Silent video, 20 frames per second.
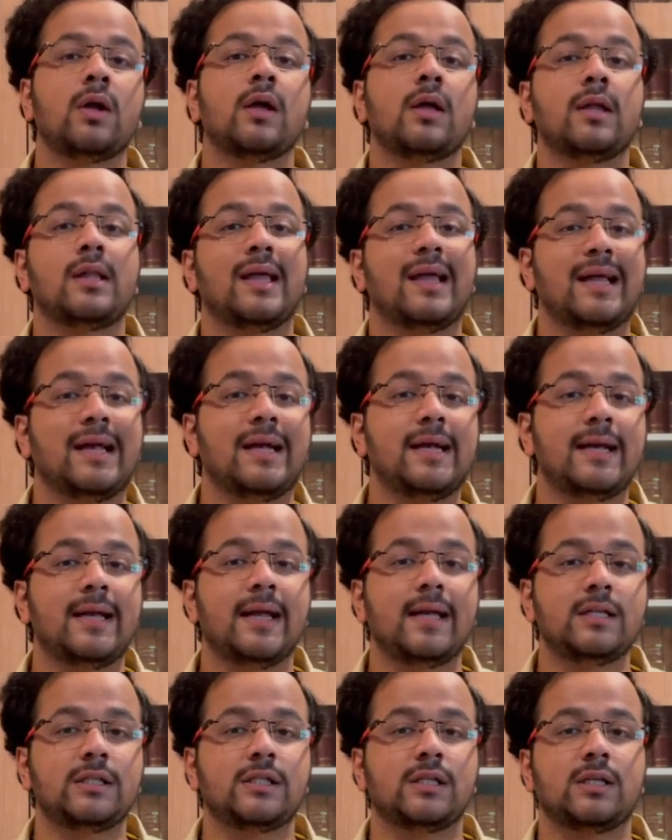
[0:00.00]
The
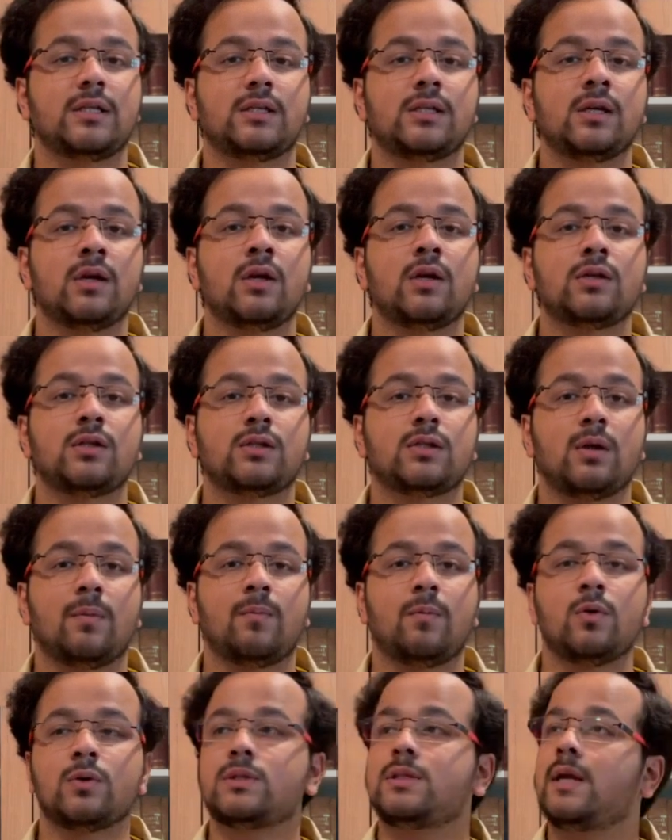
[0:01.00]
intentions.
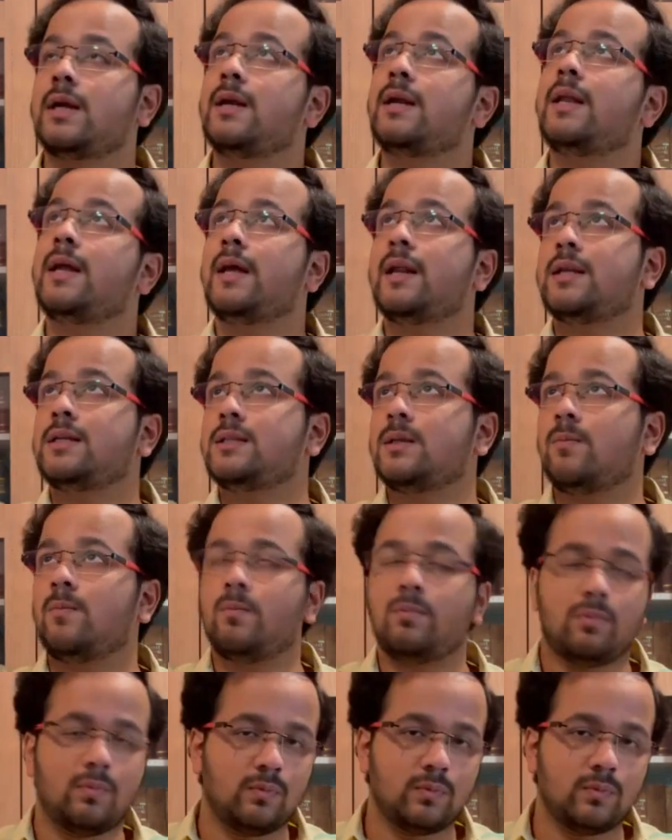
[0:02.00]
Suppose that there is the